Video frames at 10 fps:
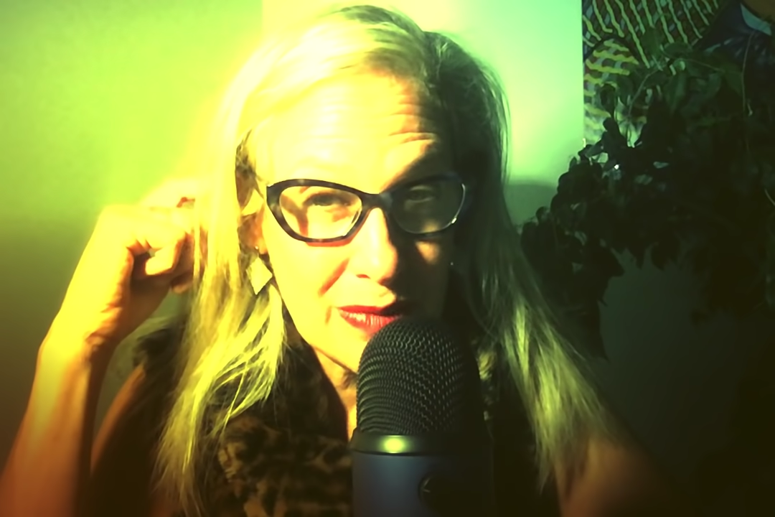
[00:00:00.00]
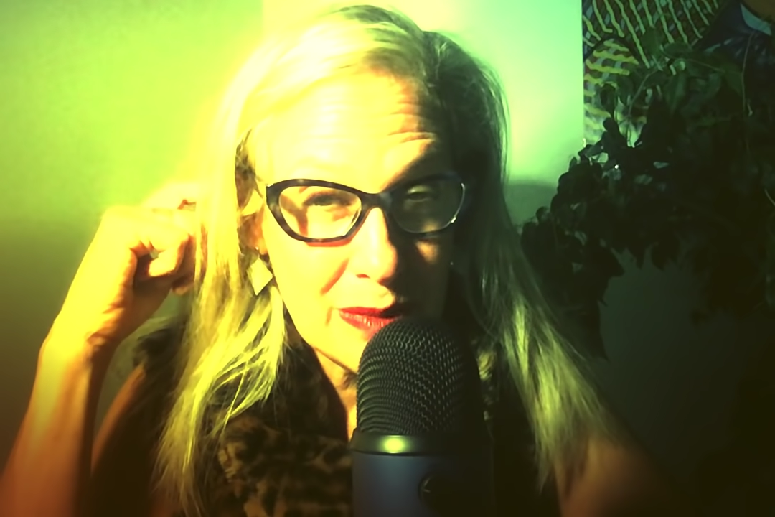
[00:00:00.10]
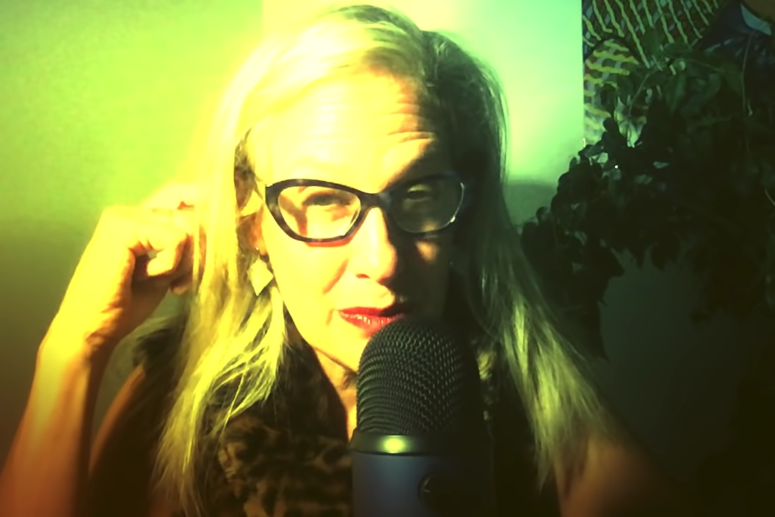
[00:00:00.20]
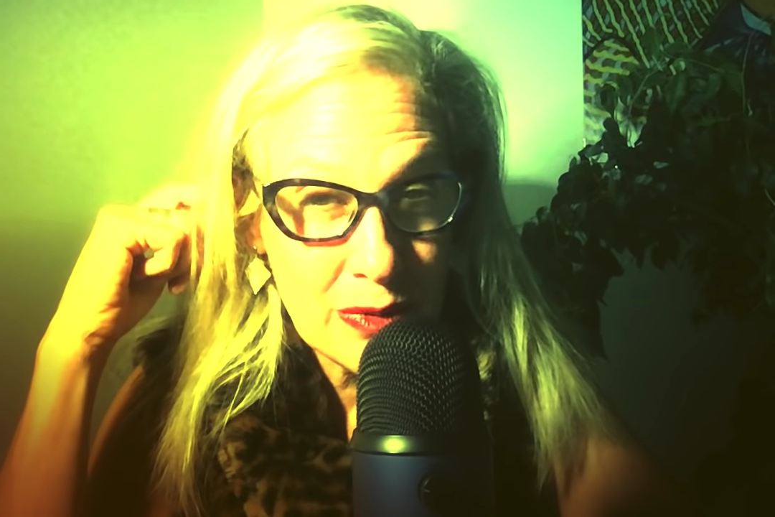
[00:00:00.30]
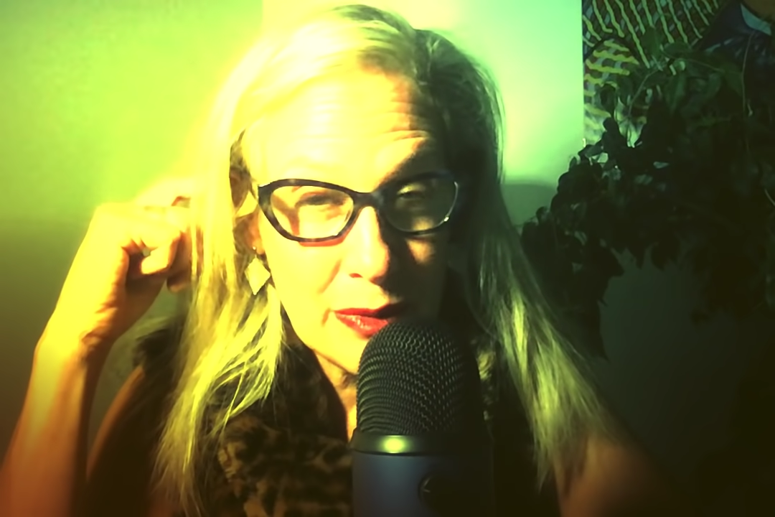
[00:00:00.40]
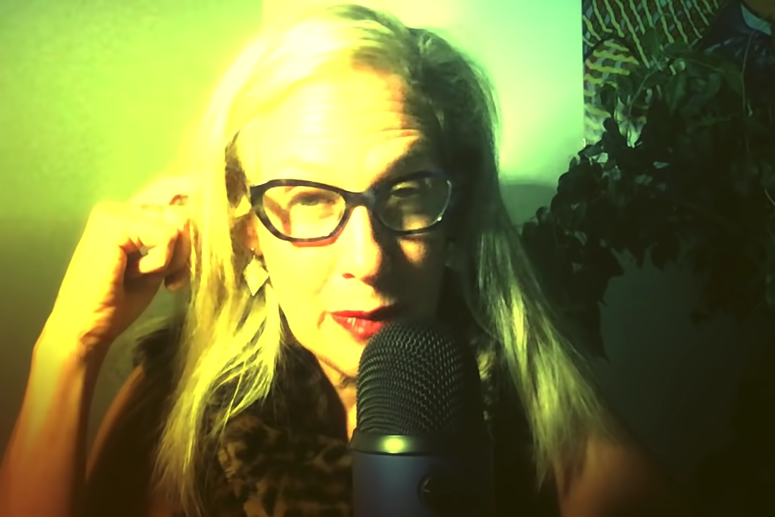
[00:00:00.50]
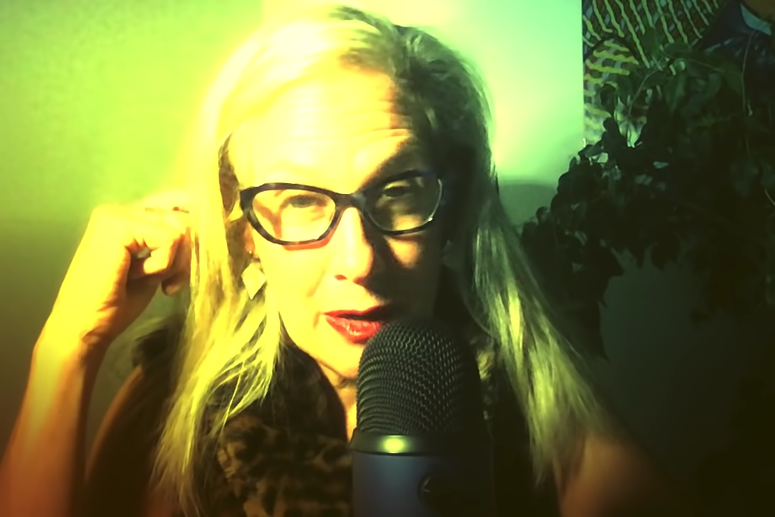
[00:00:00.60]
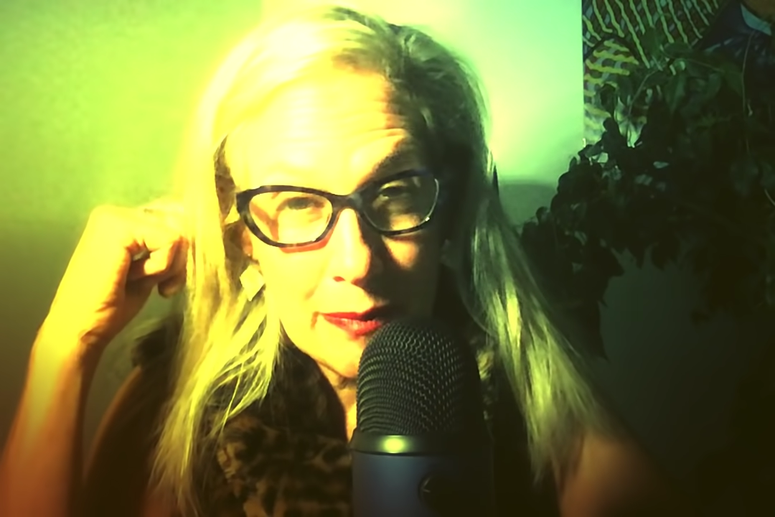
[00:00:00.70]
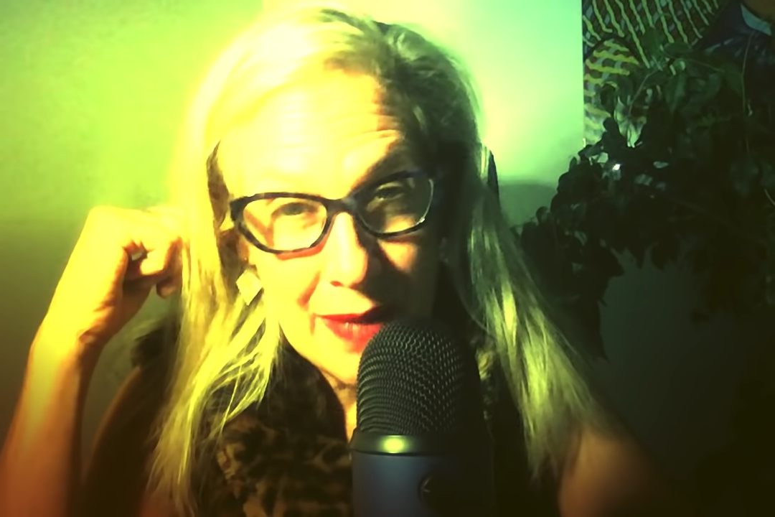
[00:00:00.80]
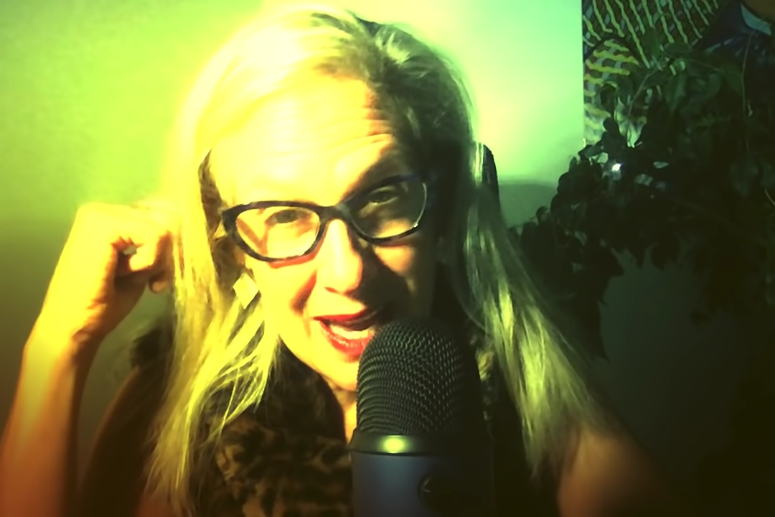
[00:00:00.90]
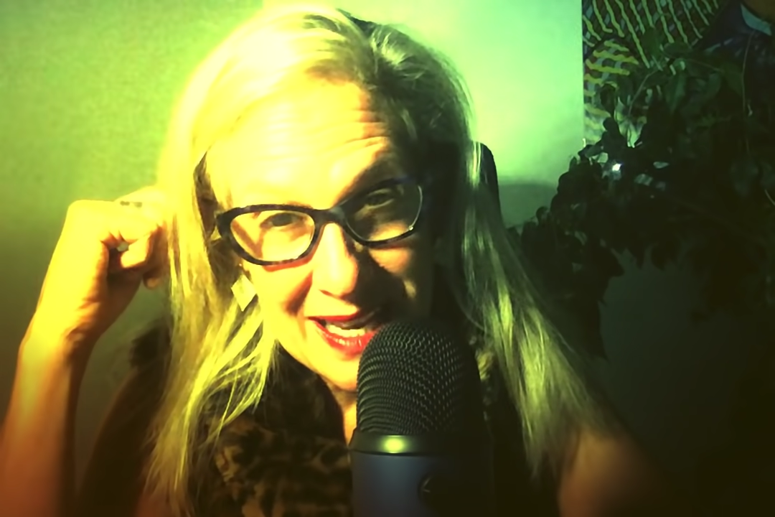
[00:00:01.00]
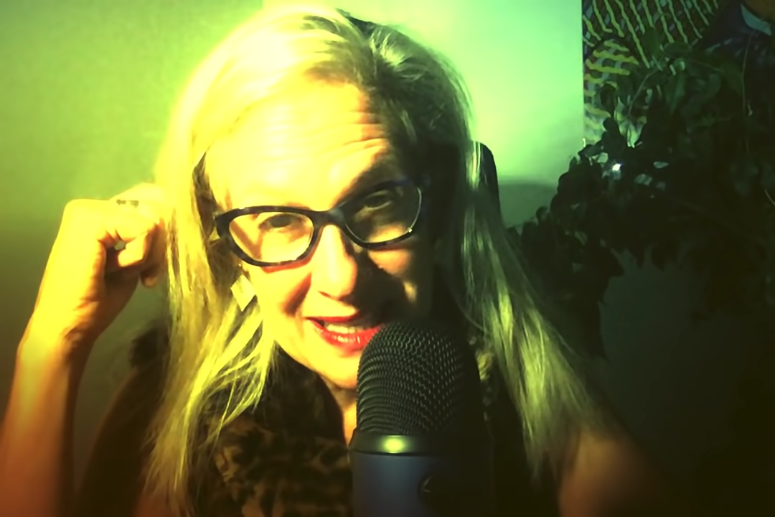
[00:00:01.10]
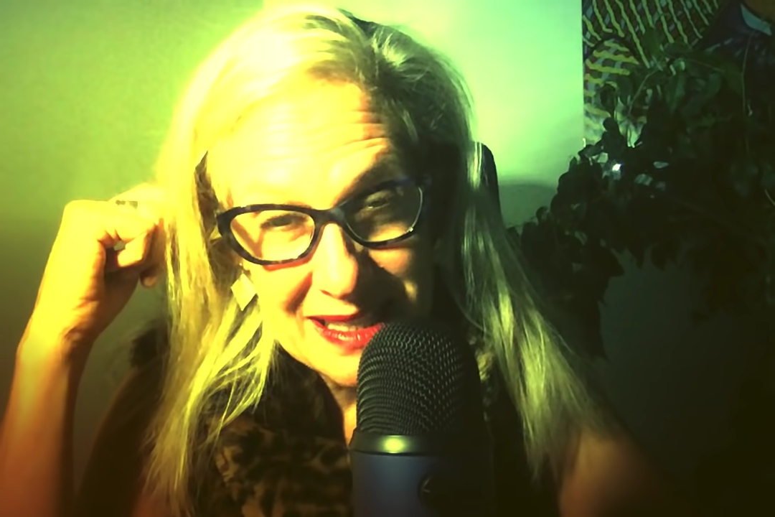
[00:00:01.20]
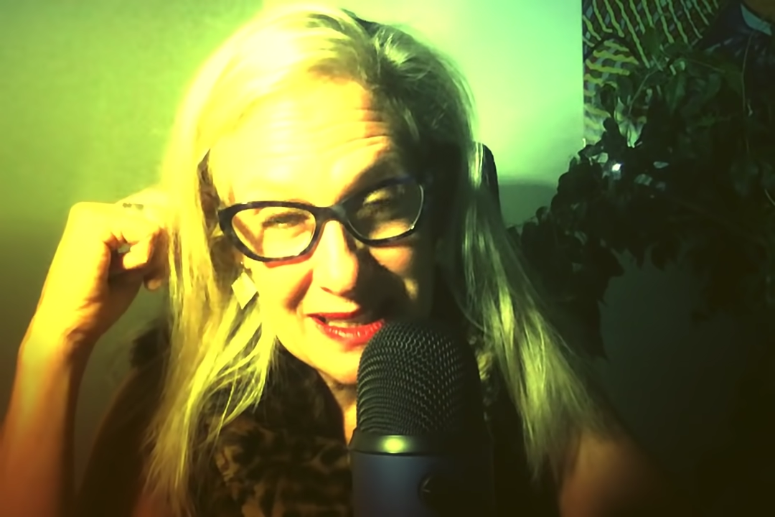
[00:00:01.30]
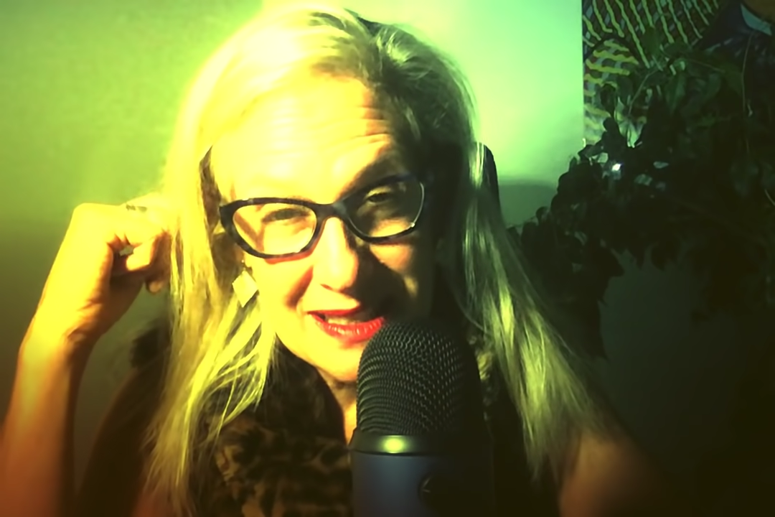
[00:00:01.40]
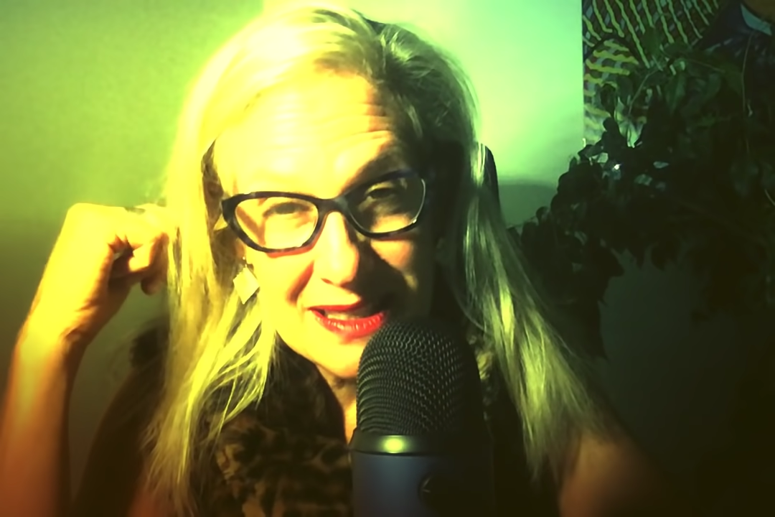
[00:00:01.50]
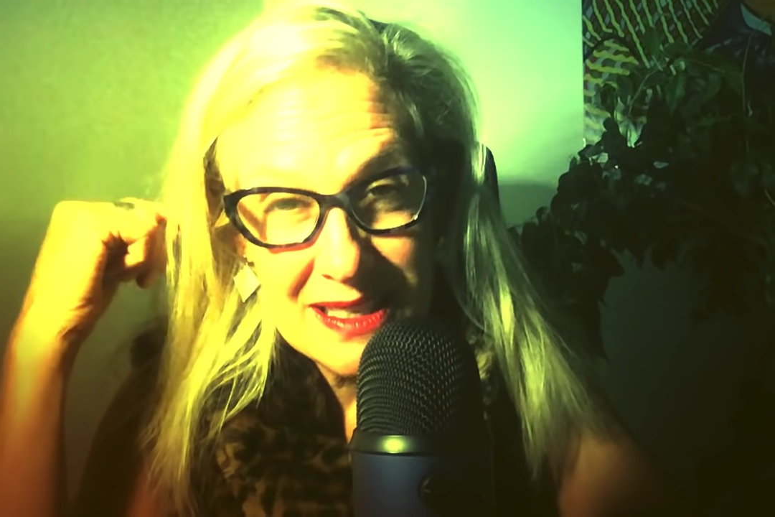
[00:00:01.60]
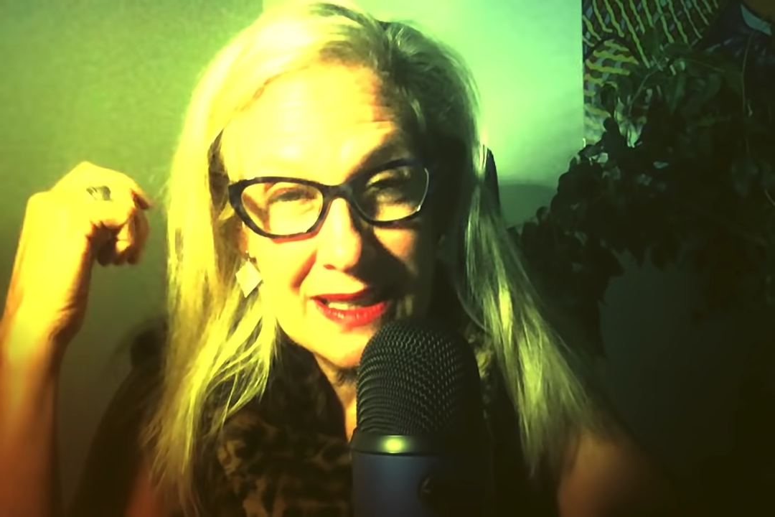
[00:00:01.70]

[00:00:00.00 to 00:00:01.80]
people weren't wearing masks.